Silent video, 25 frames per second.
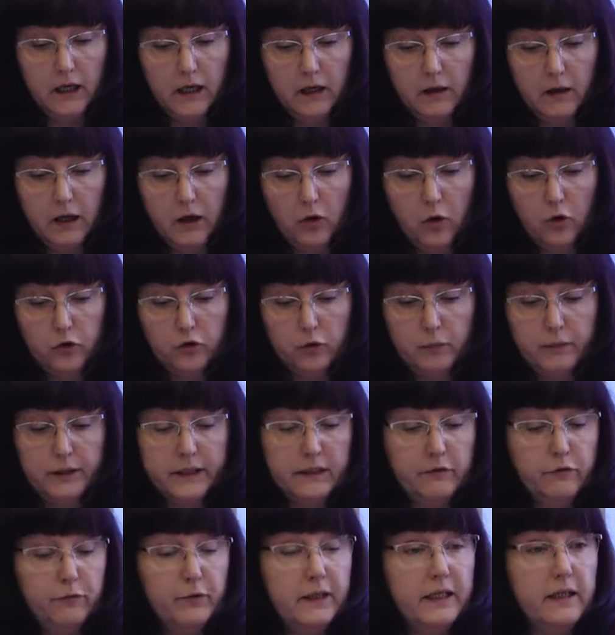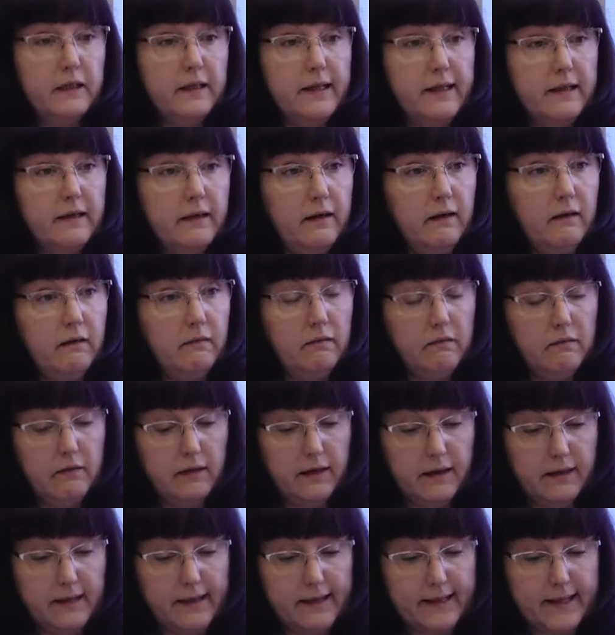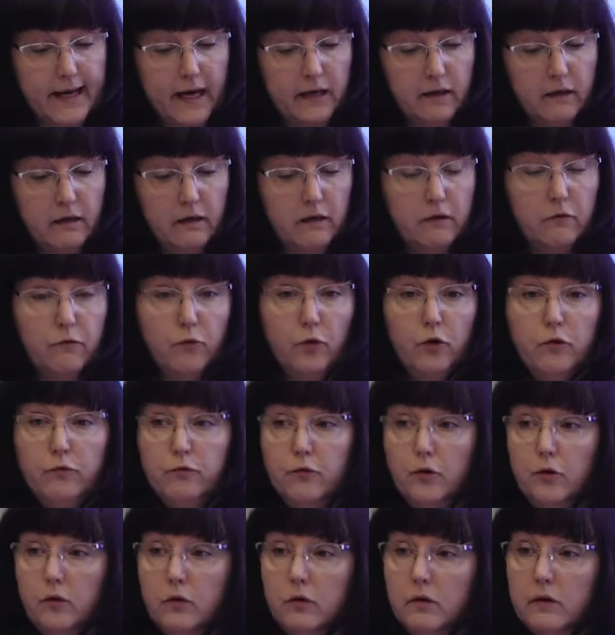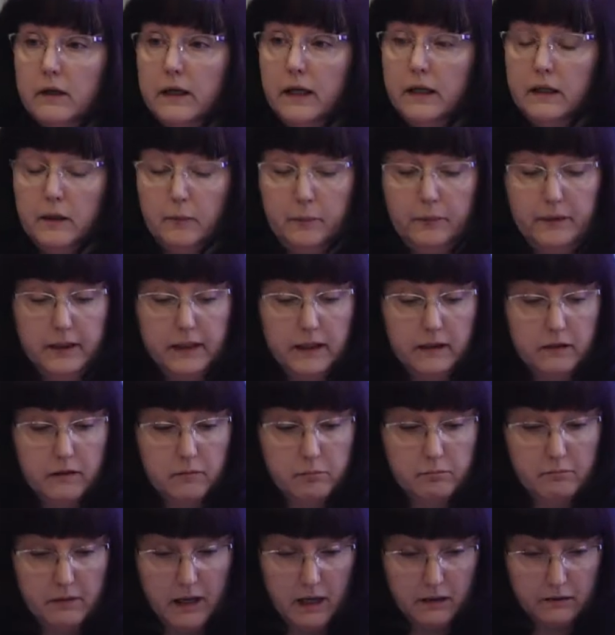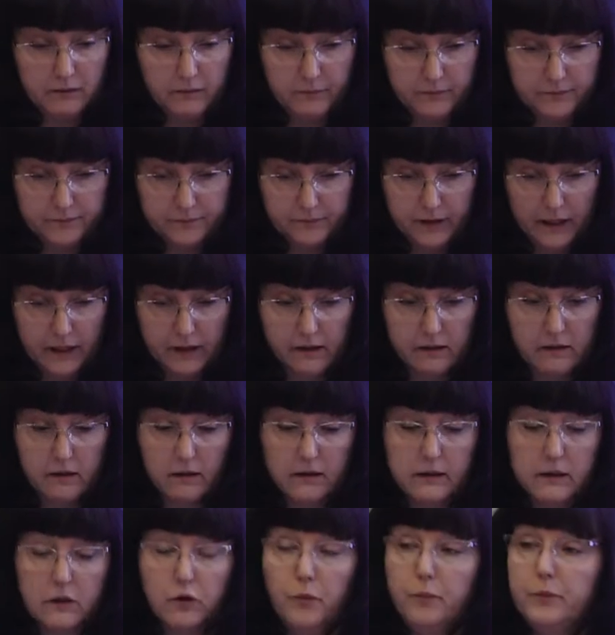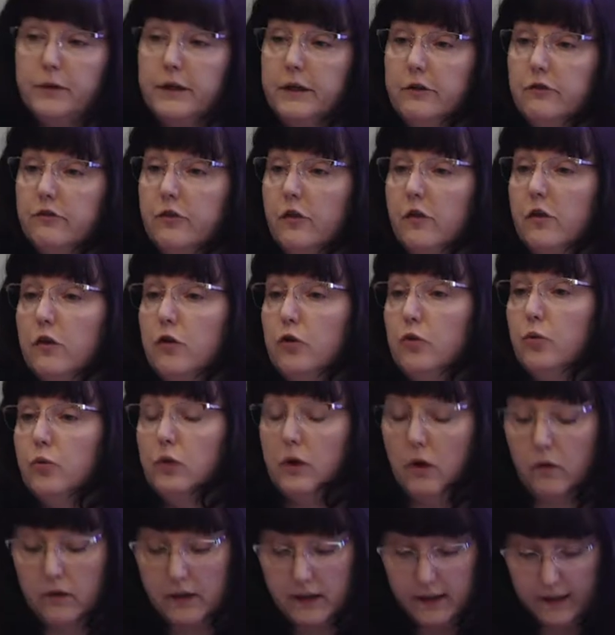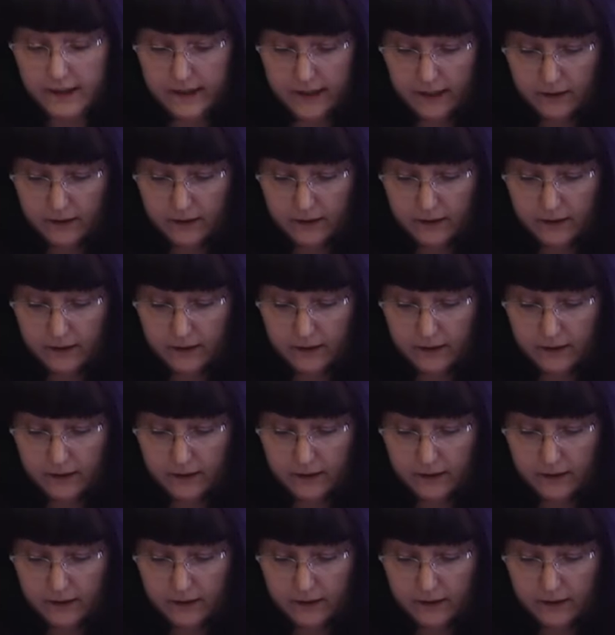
uh, automotive industry like Scania, Volvo, Caterpillar, MAN, and started operations in 2006.